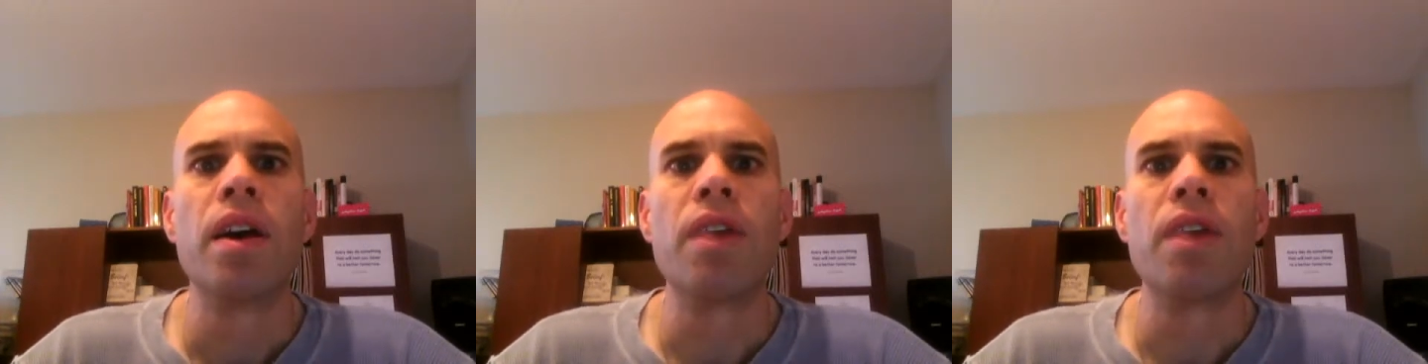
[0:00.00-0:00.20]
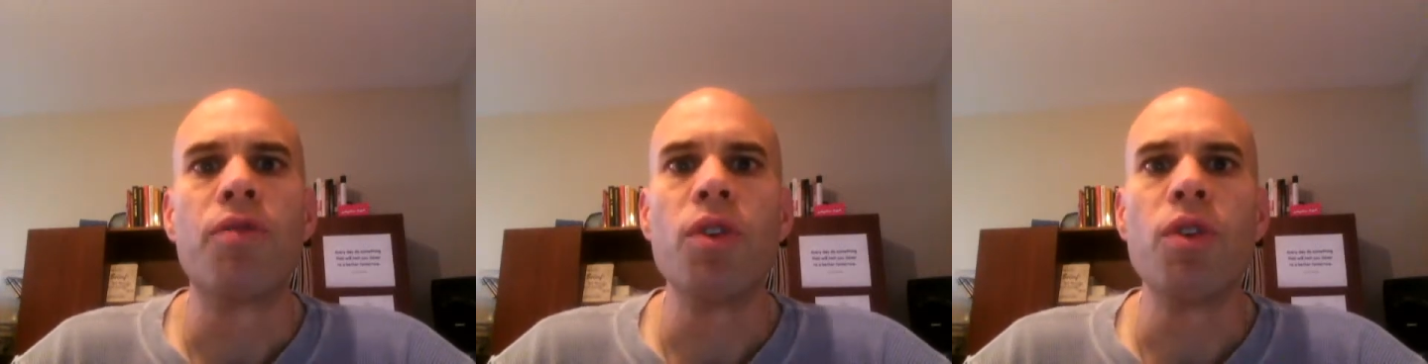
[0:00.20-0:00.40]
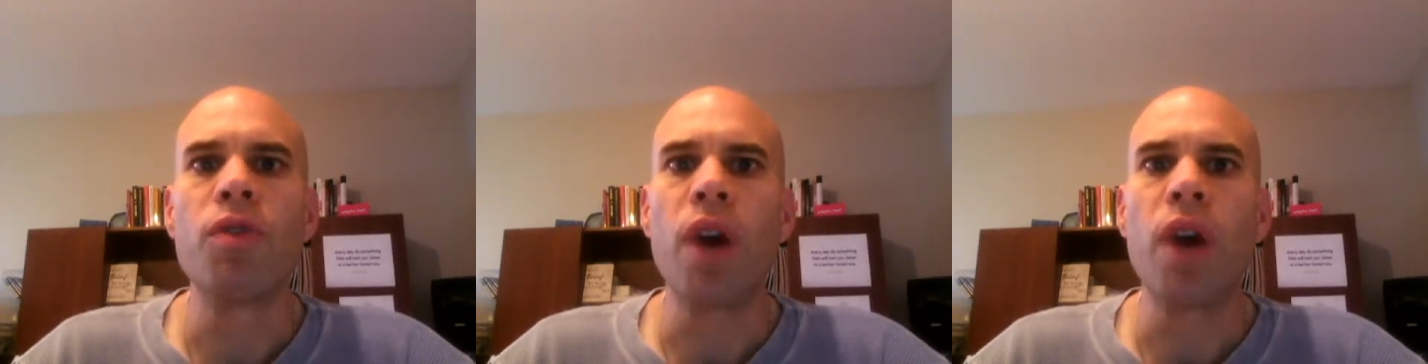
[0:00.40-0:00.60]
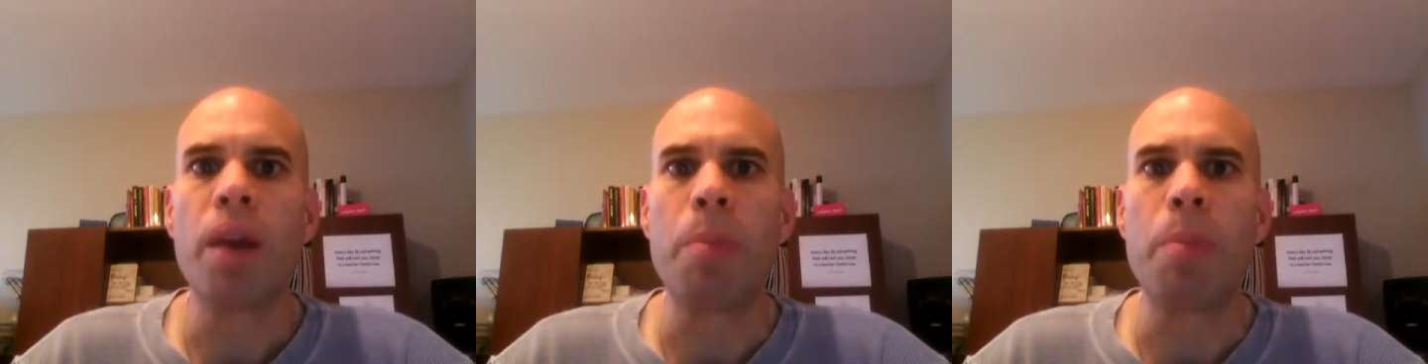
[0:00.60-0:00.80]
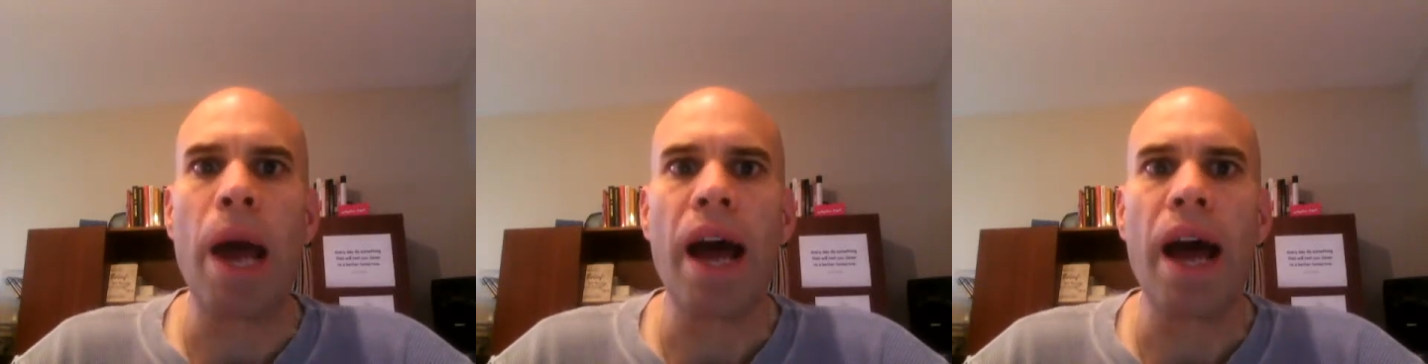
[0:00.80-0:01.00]
if you've got
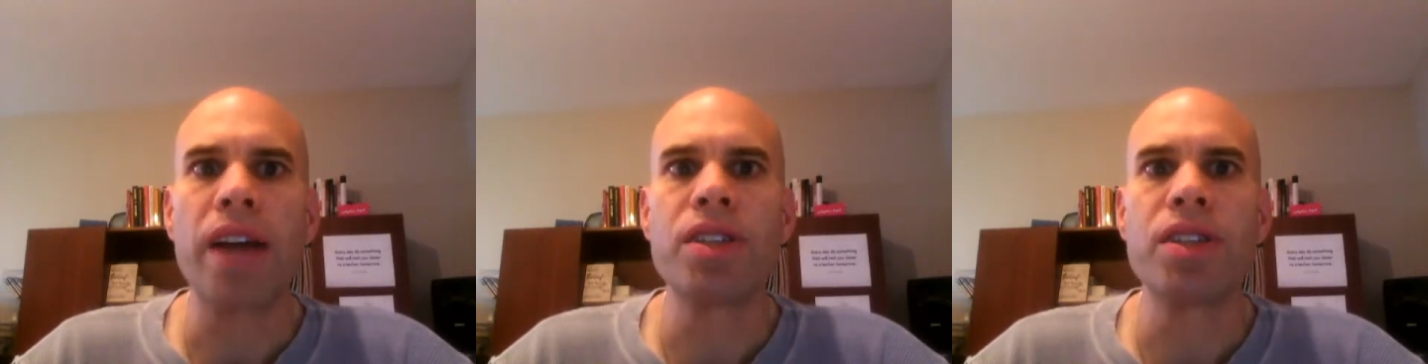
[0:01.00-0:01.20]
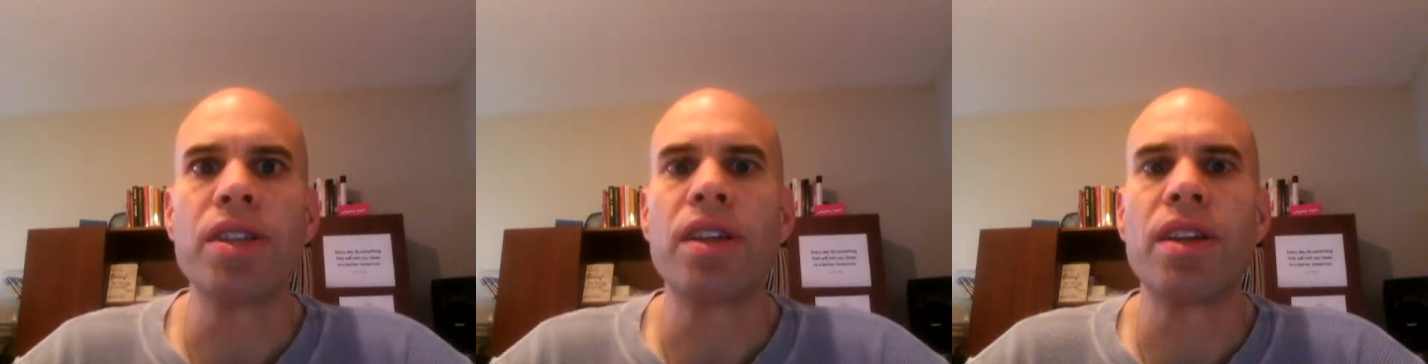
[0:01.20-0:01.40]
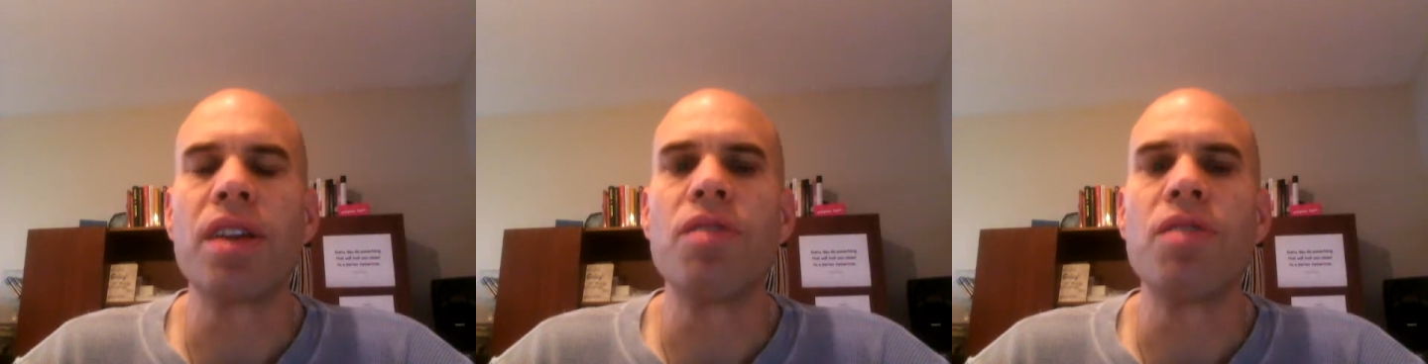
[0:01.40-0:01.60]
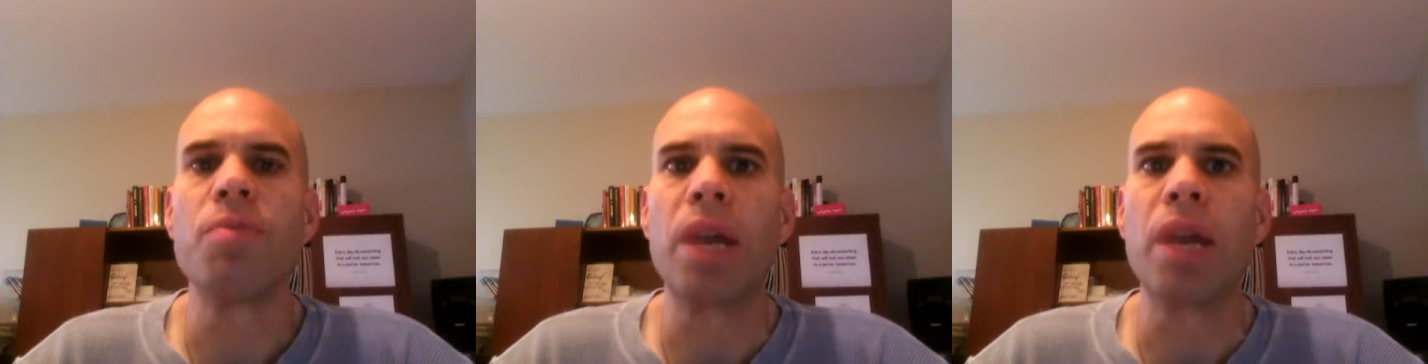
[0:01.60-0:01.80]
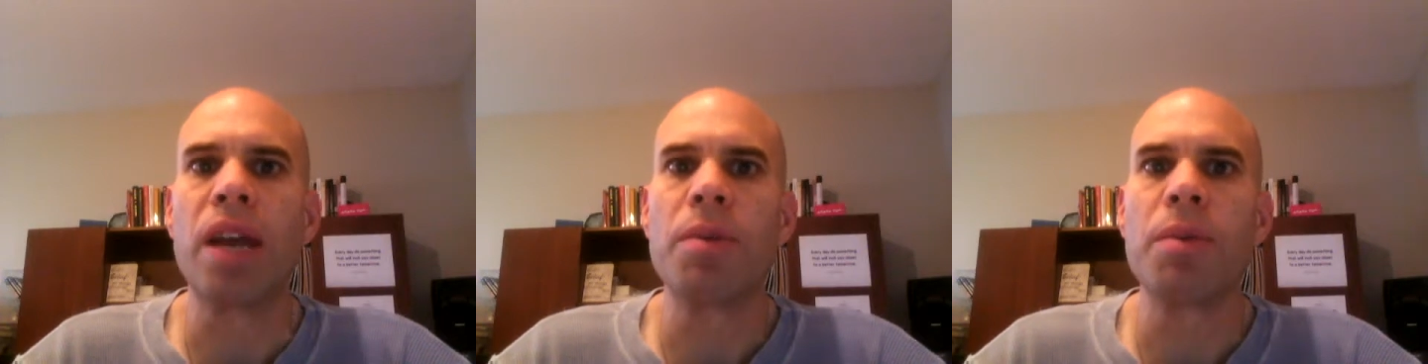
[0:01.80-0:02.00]
a passion that you've
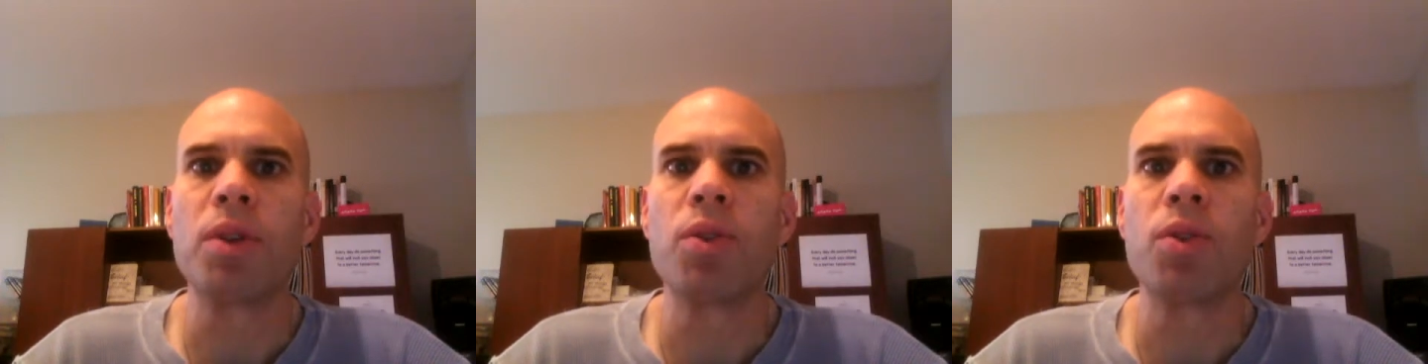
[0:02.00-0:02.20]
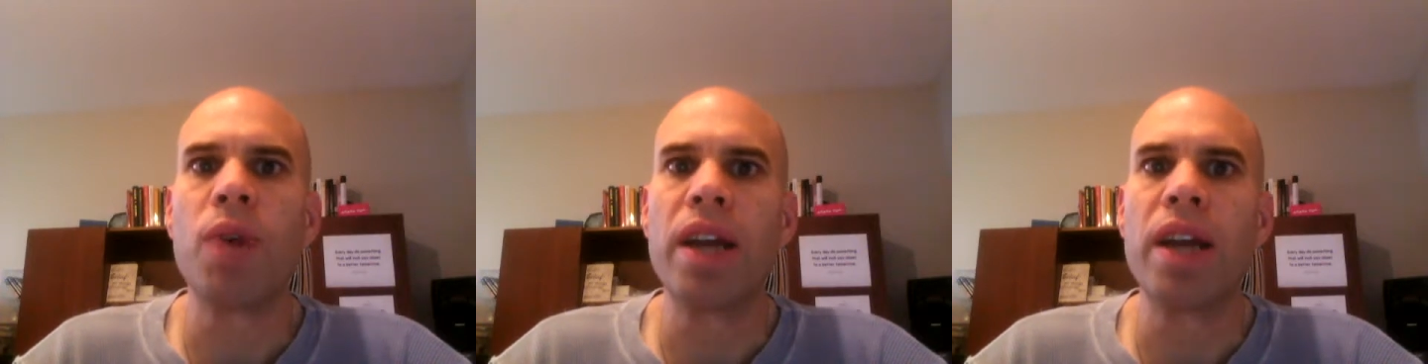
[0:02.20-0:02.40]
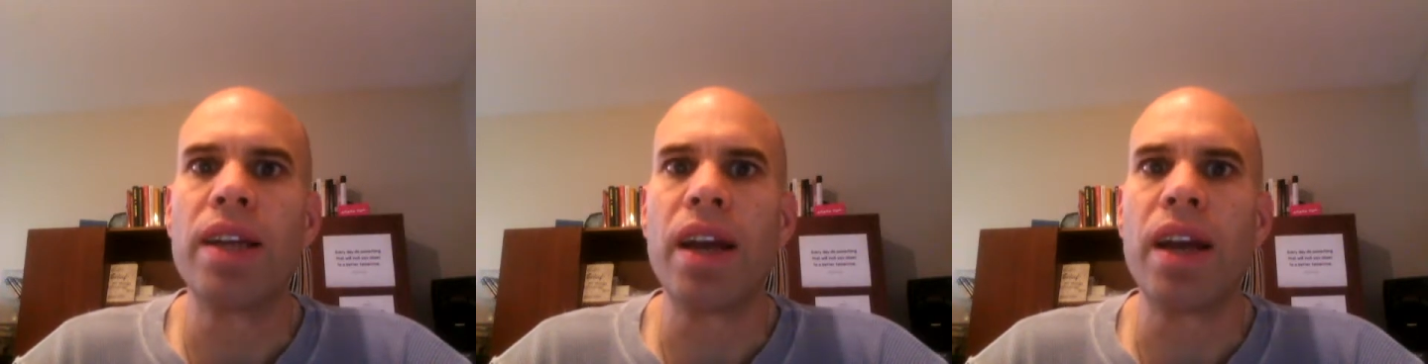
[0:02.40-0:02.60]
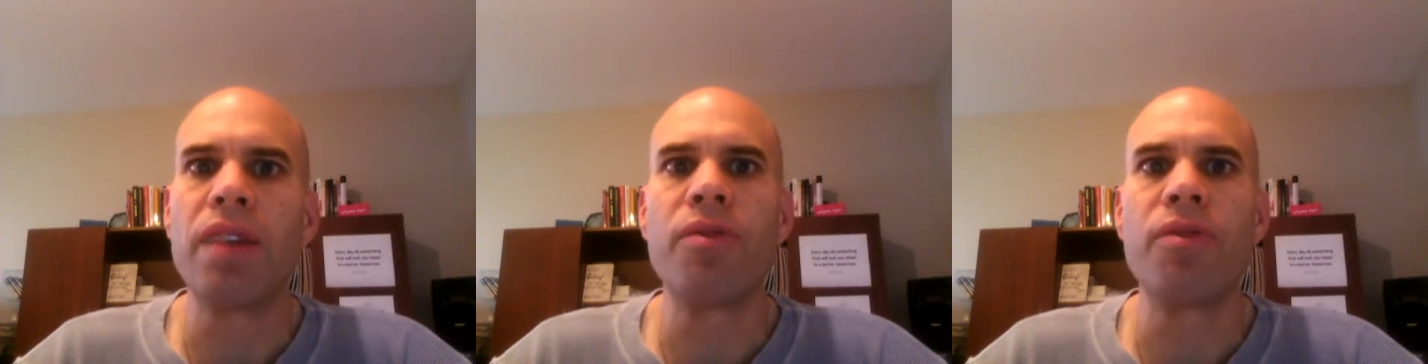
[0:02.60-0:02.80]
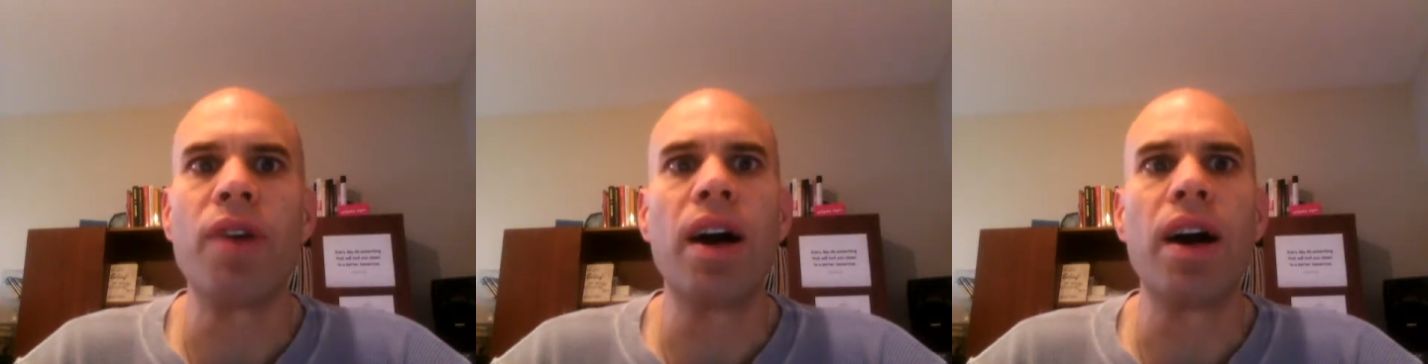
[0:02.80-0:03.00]
been able to
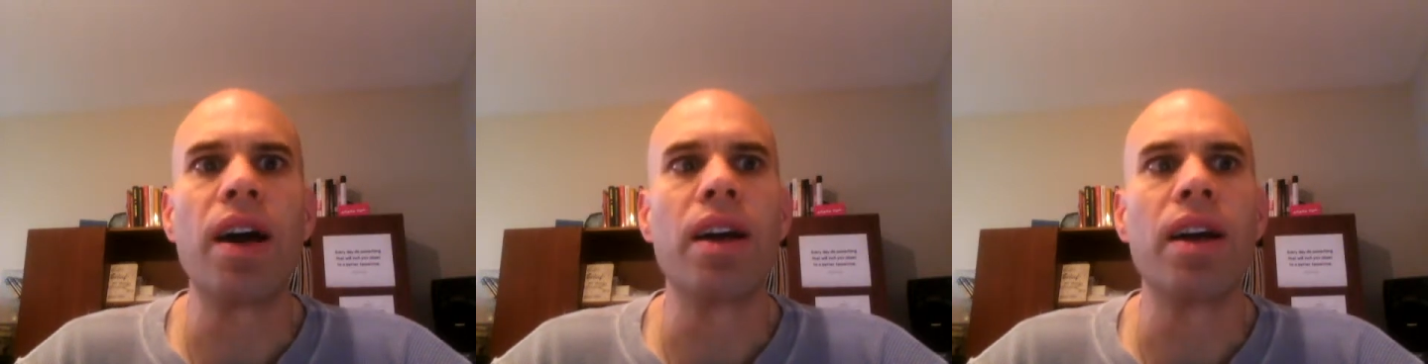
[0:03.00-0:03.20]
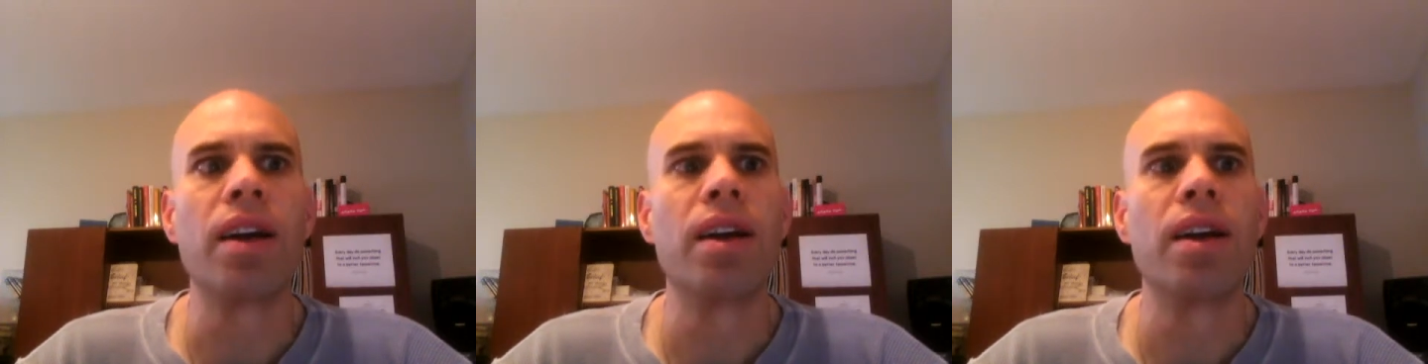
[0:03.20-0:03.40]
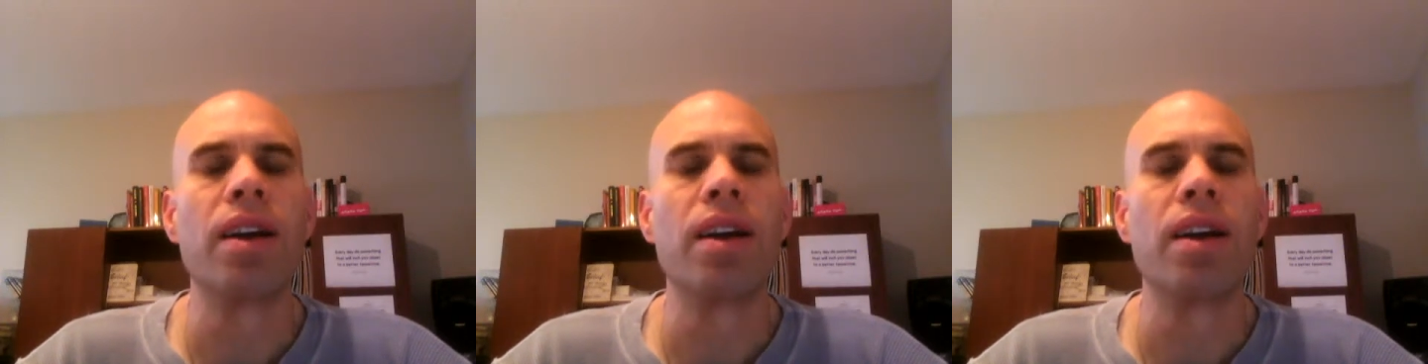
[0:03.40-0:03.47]
identify,